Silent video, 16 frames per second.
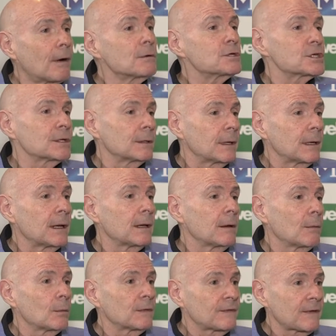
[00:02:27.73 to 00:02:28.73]
function
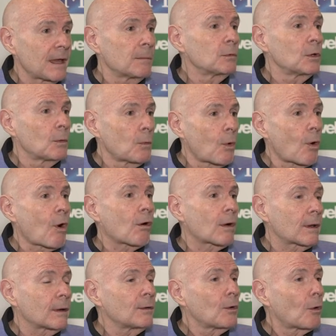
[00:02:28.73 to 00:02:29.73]
and was able to
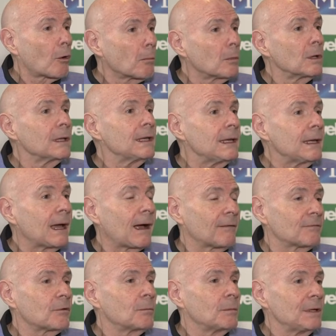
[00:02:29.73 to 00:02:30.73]
walk normally
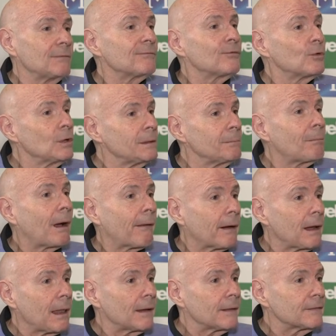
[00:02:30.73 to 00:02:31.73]
after being fully
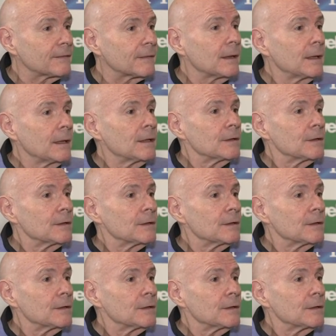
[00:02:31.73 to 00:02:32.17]
paralyzed.